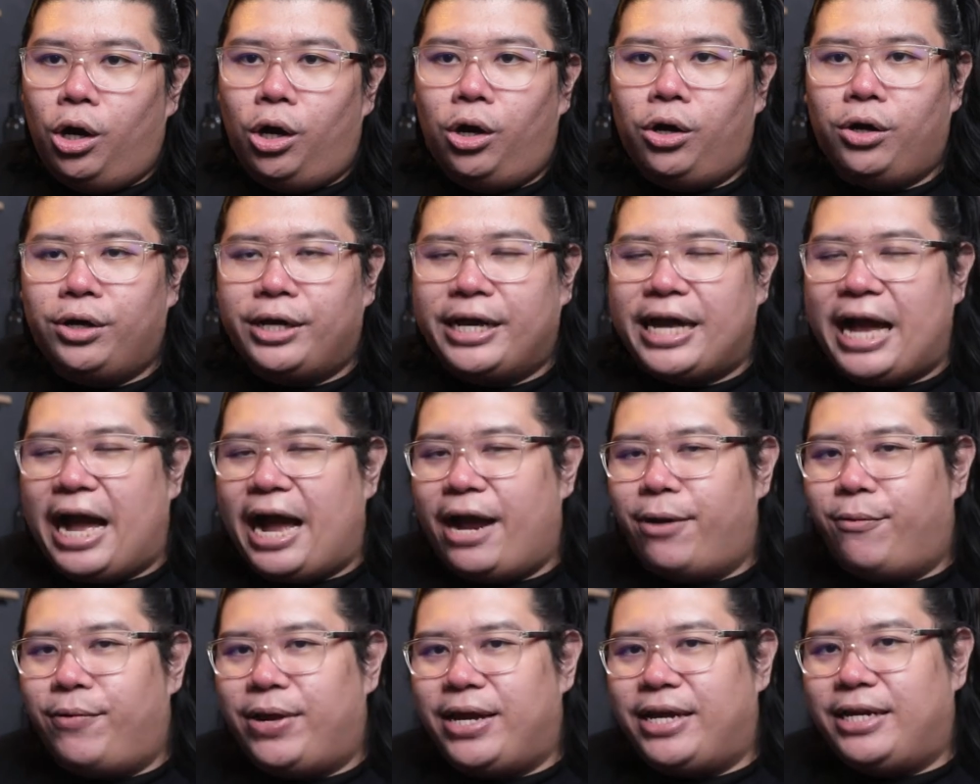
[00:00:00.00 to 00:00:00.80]

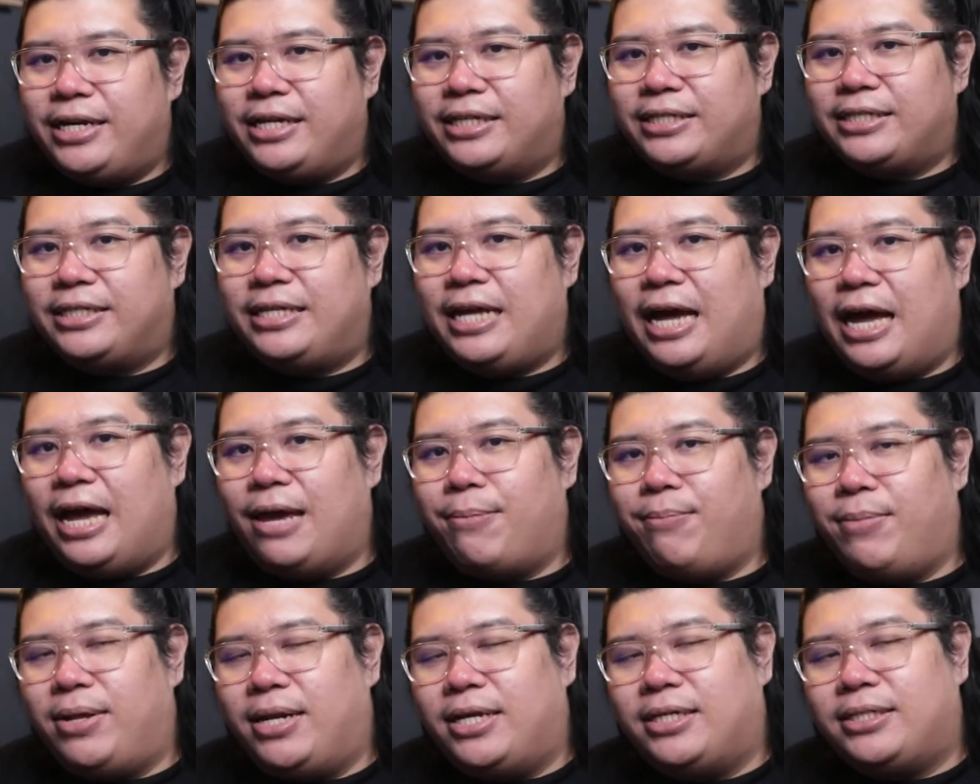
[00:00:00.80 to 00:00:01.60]
Okay, nasai
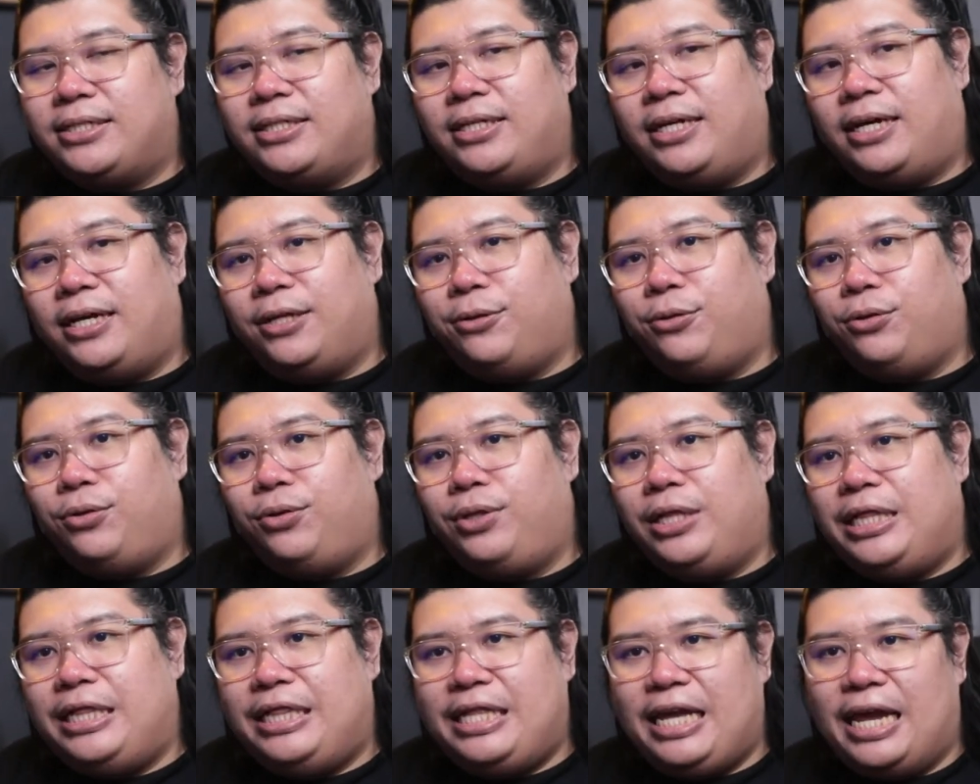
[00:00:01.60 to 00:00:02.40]
minasan.
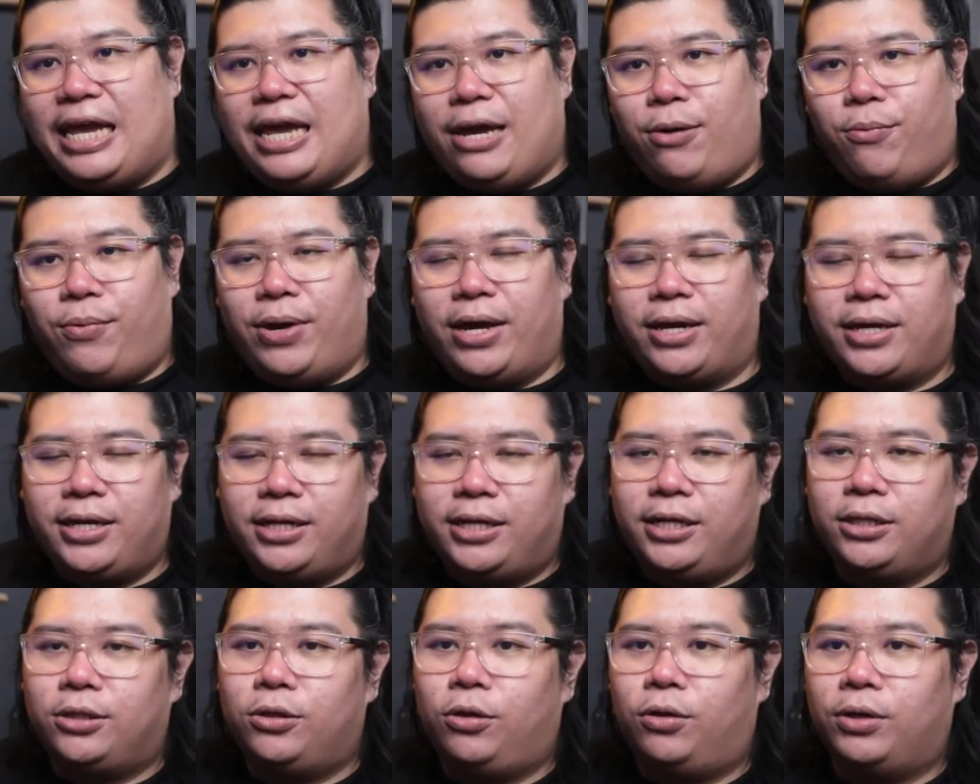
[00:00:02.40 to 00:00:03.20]
Today we're
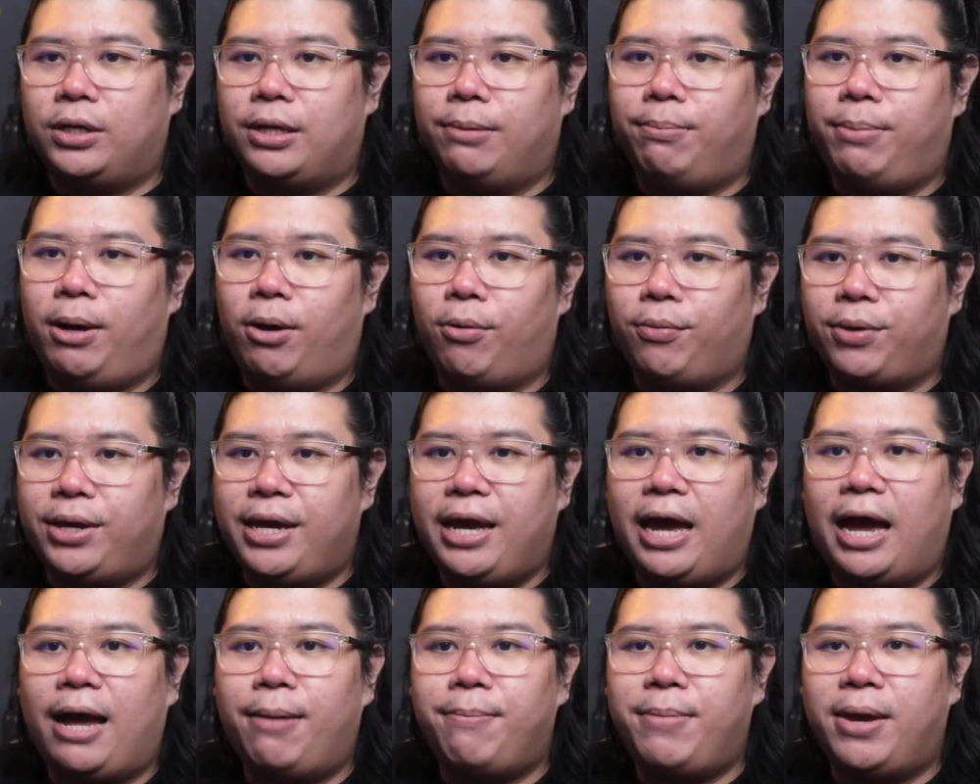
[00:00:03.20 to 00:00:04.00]
gonna talk about
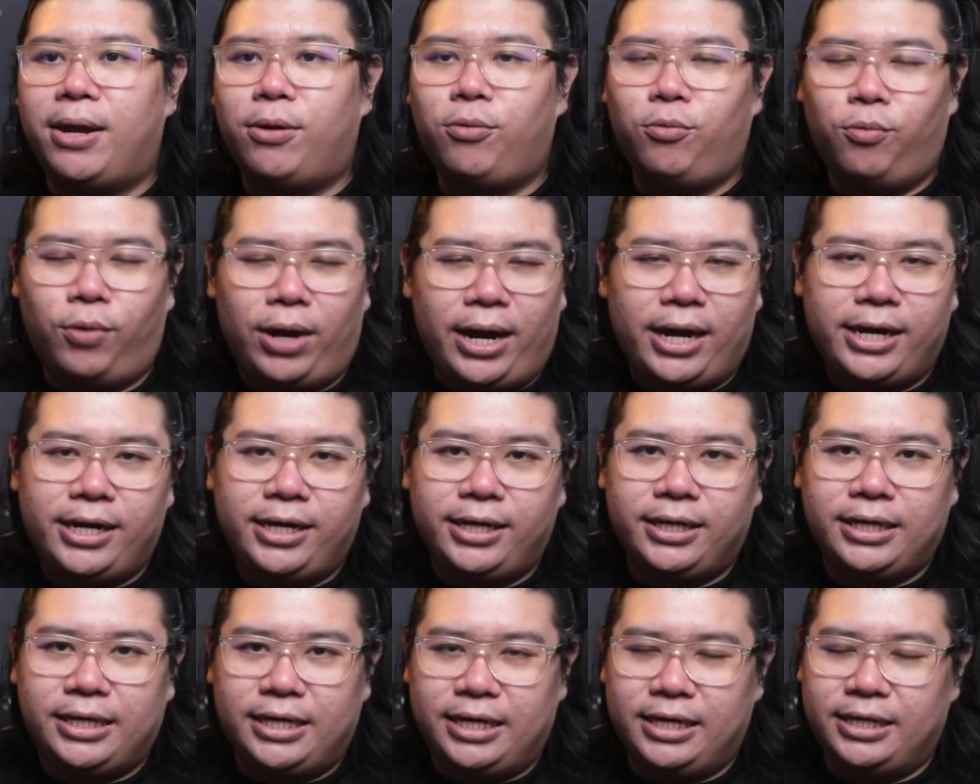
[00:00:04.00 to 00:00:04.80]
Kamen
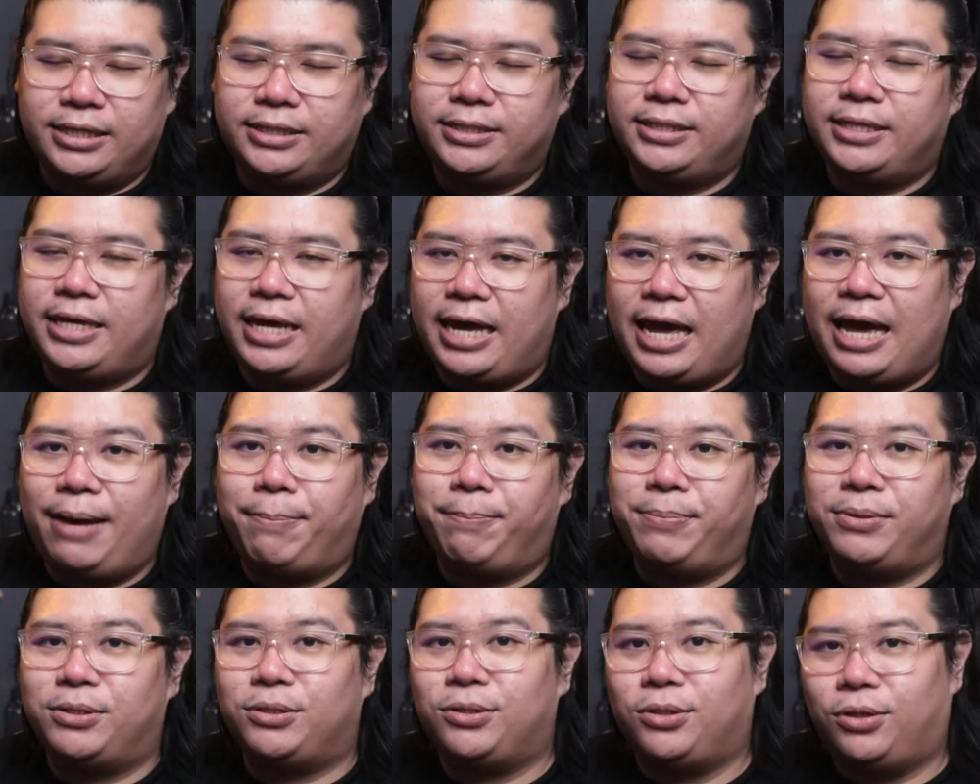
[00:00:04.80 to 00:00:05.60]
Rider Geats
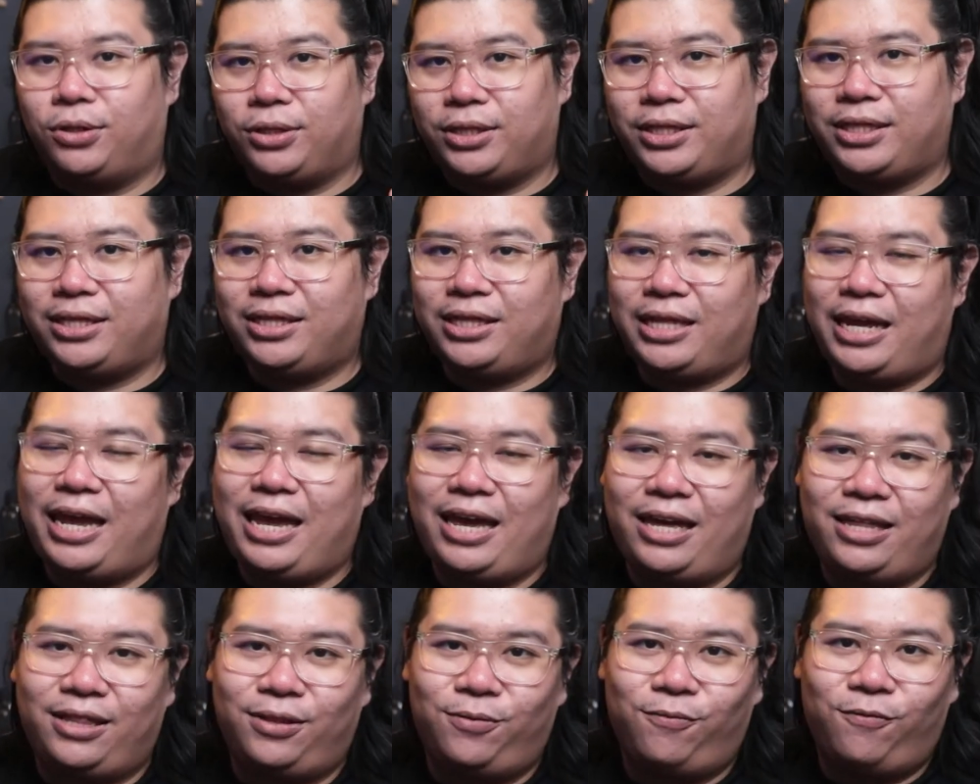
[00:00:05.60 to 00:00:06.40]
episode
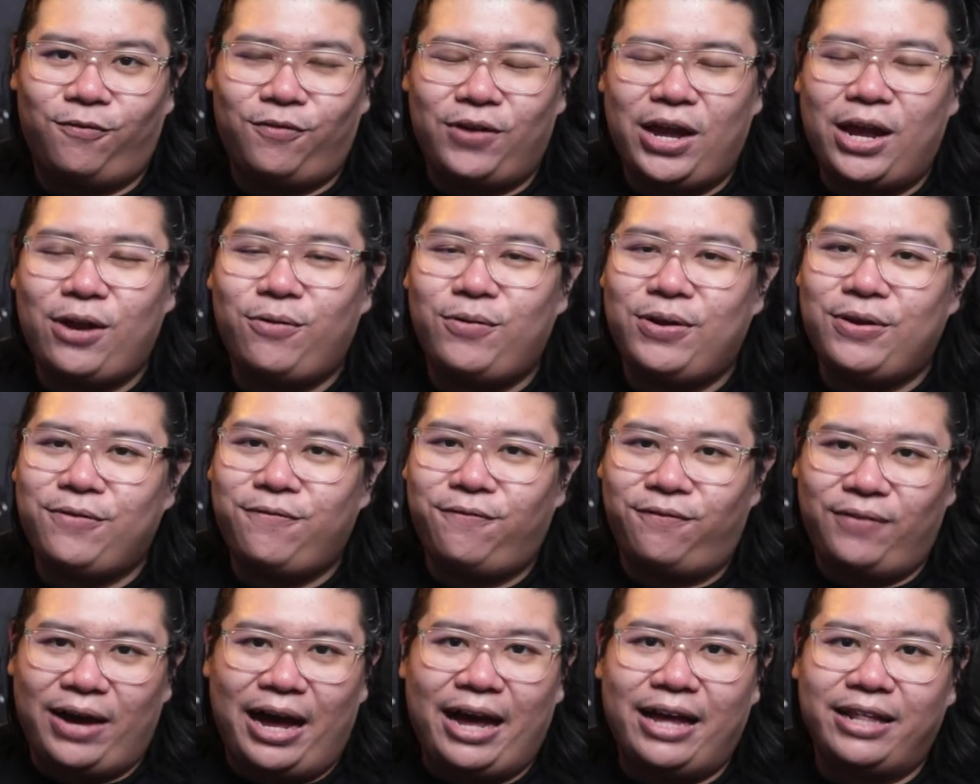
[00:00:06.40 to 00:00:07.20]
10. Very
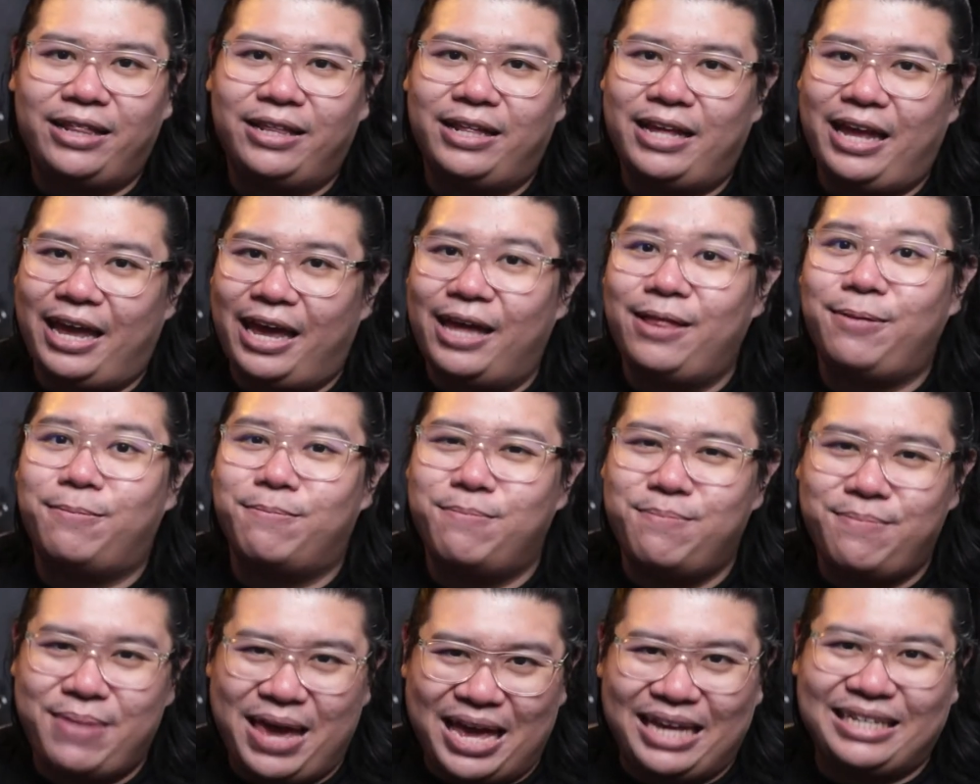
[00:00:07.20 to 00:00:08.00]
fun
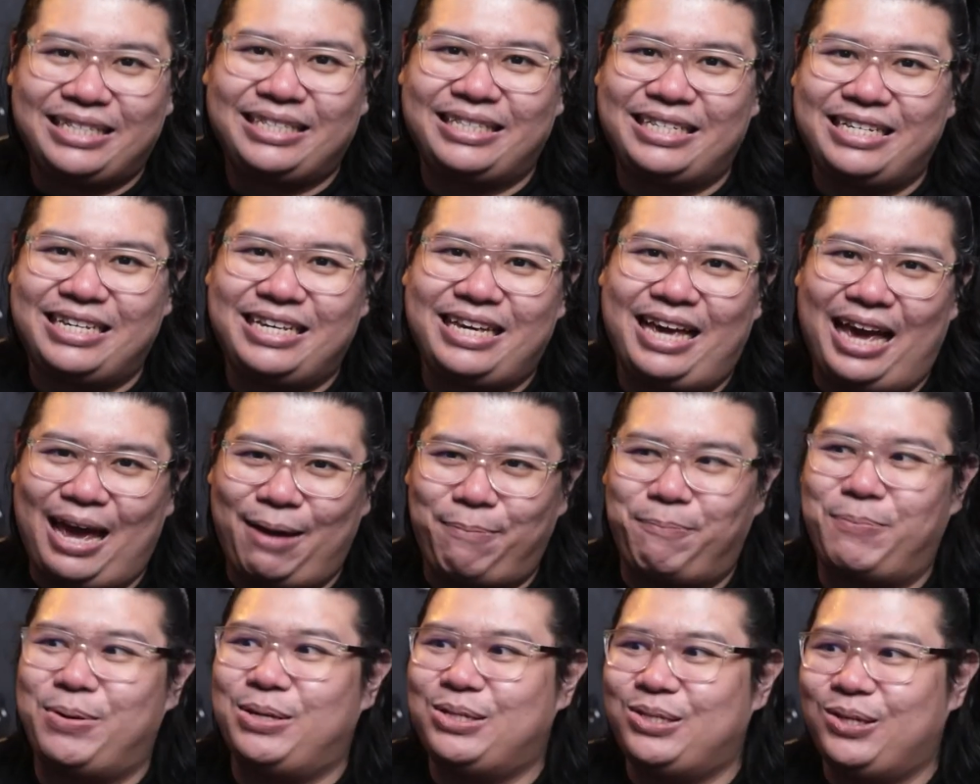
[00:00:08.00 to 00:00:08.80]
and messy
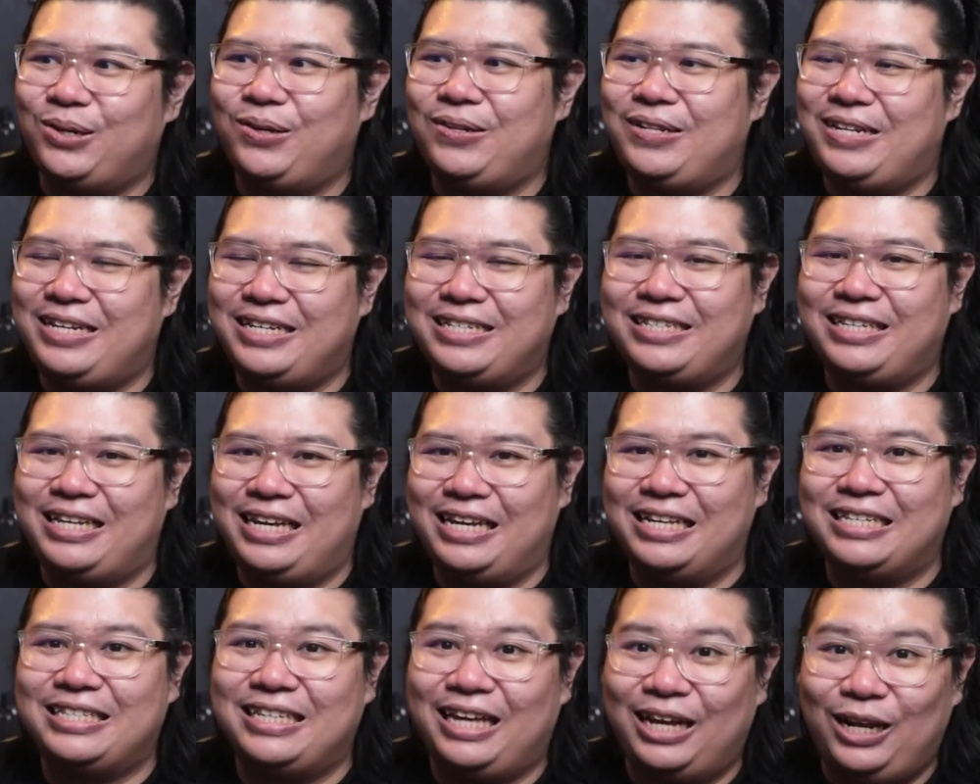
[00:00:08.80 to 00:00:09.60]
episode this
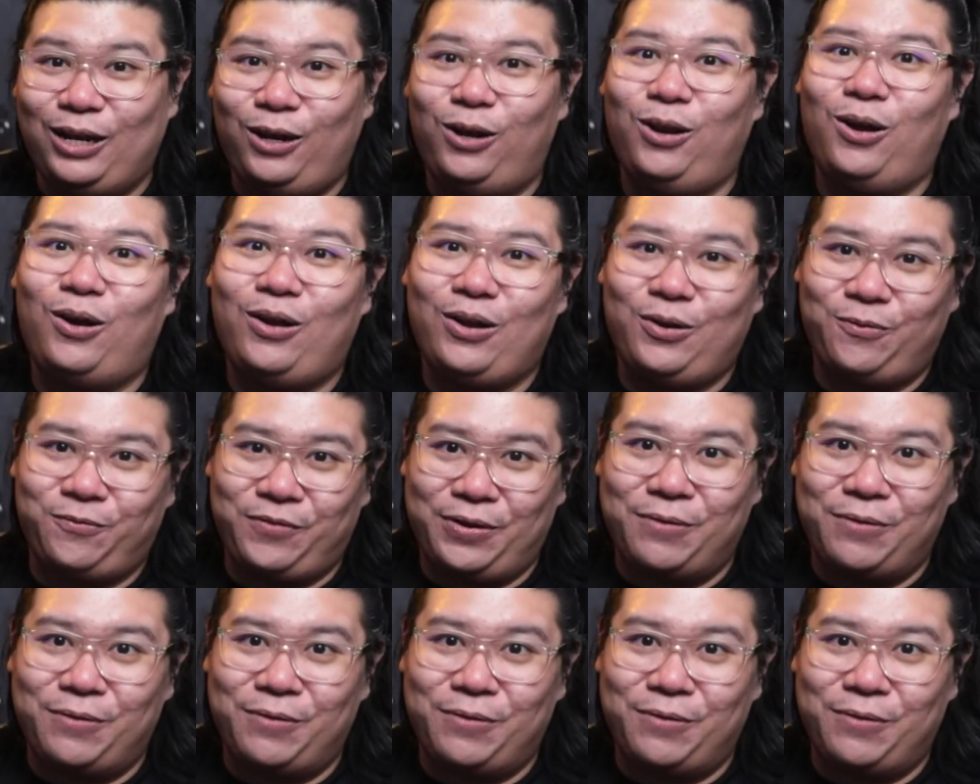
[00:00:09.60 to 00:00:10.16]
is. A lot of